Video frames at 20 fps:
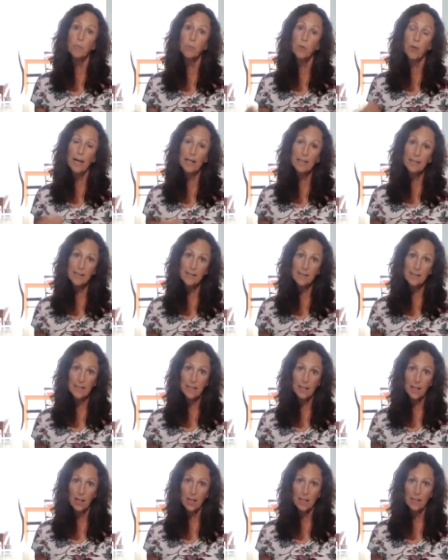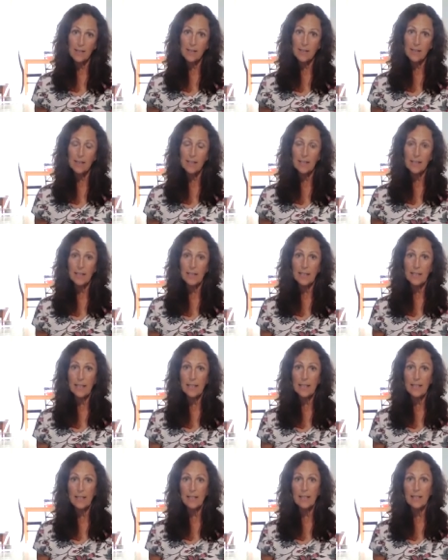practicing asana
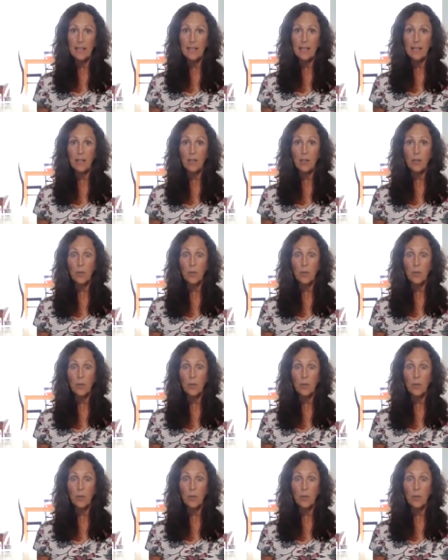in a